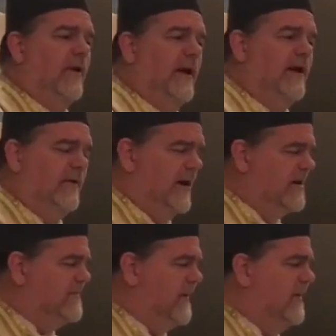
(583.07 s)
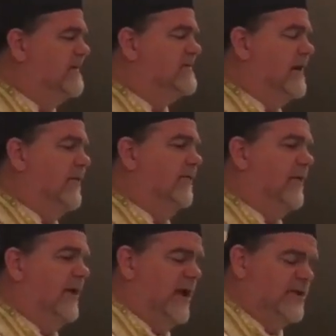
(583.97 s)
Why do I experience sorrows?
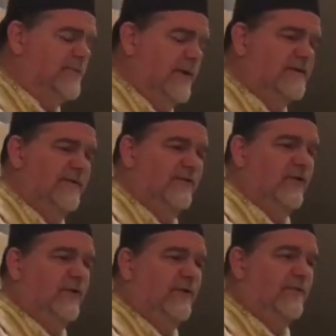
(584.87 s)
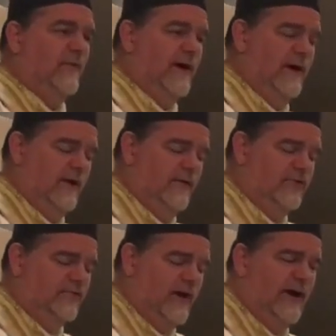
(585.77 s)
Why do I experience difficulties? Why are
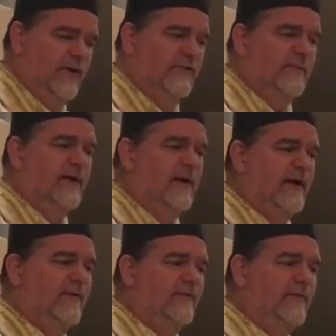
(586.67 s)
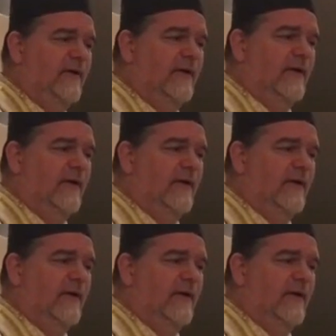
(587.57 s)
there trials in my life?